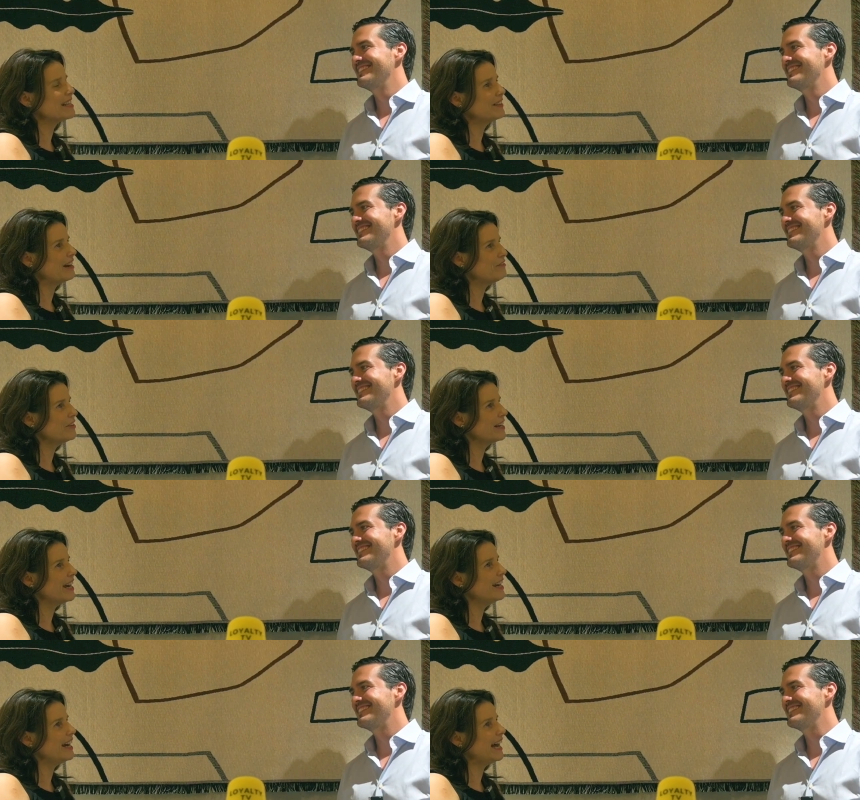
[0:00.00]
Speaker 1: in South
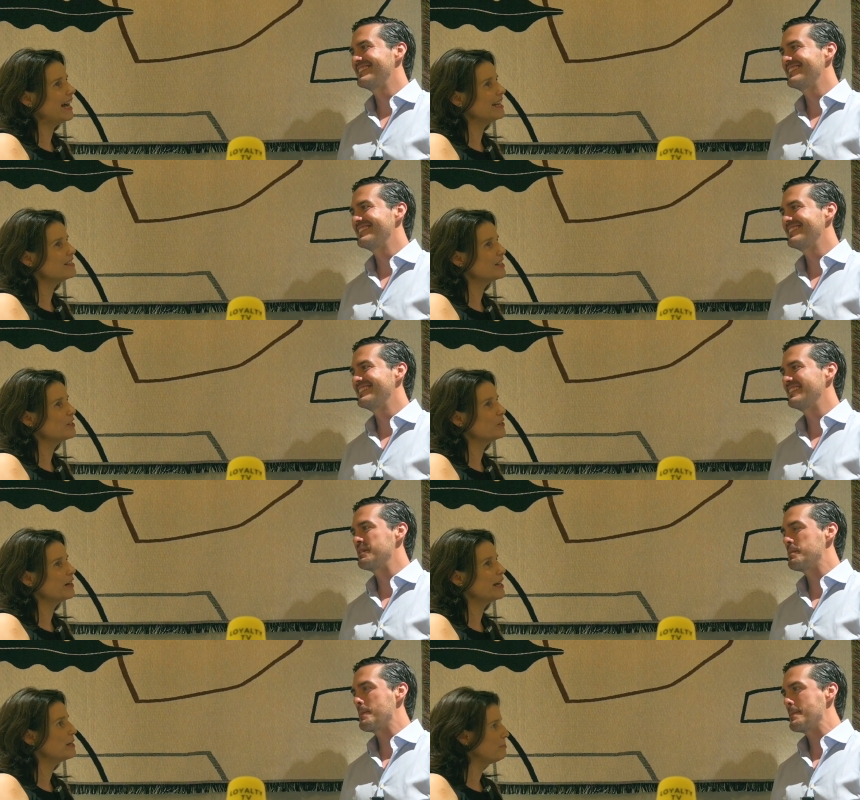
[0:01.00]
Africa, and I know
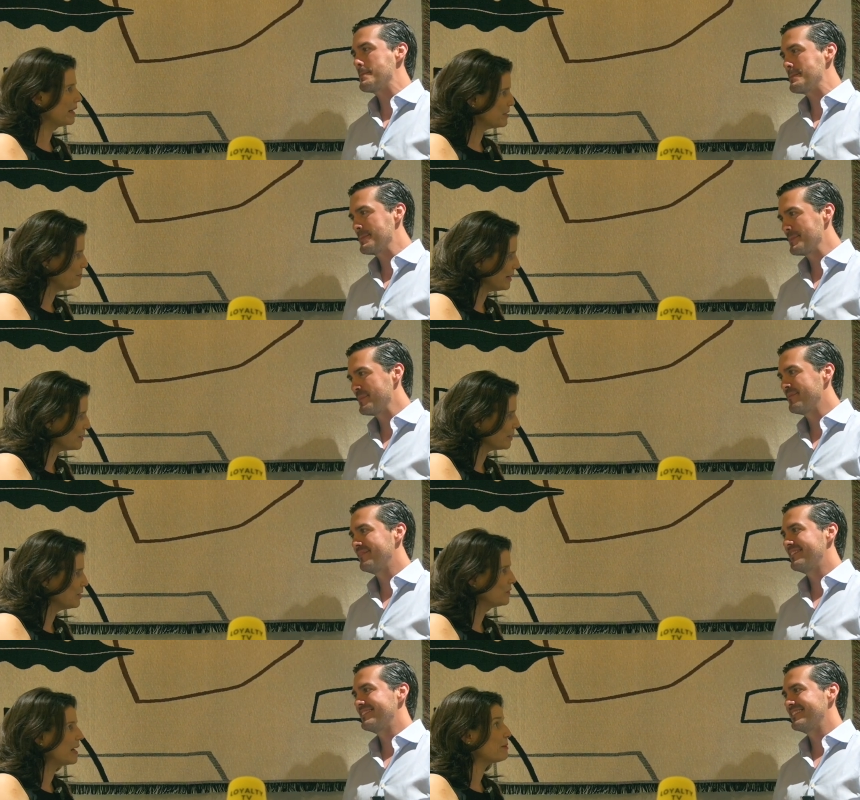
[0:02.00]
you're heading back to
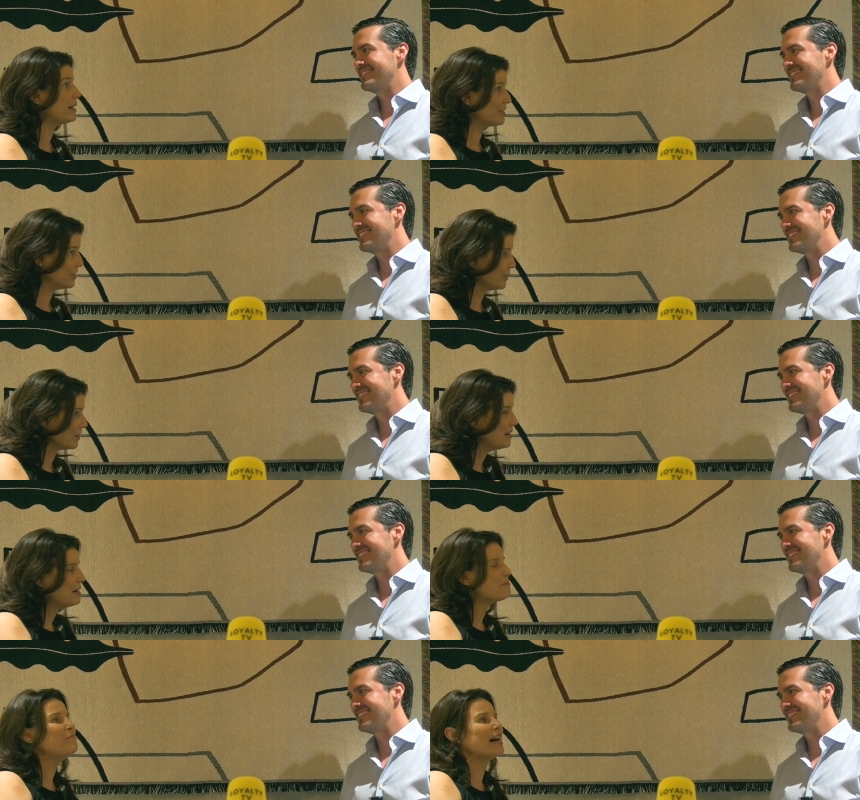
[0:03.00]
Mexico now, back to your
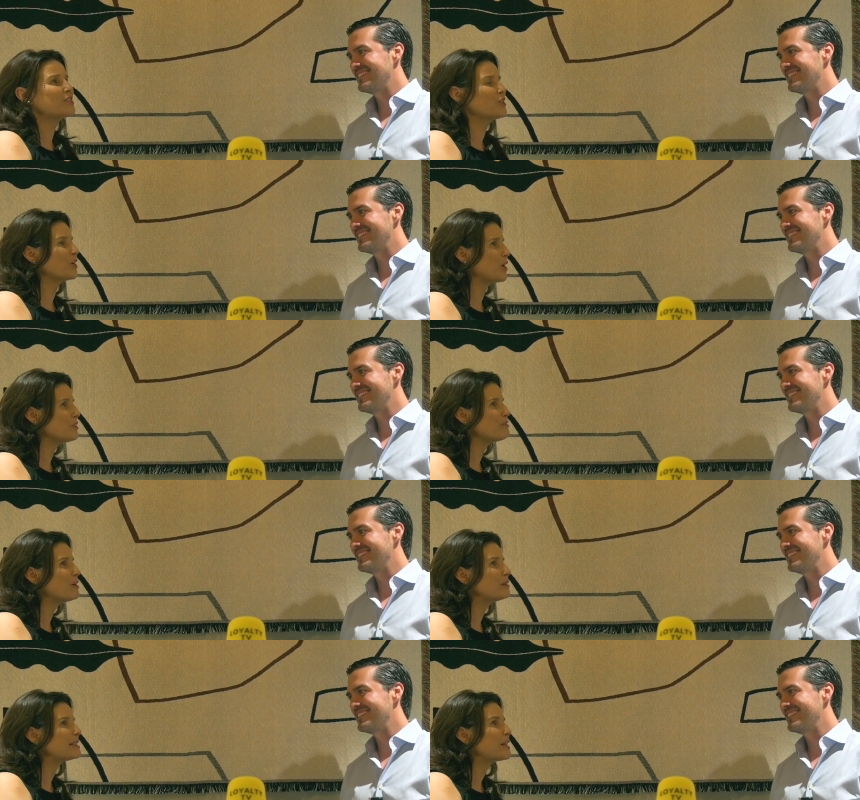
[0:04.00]
Mastercard role.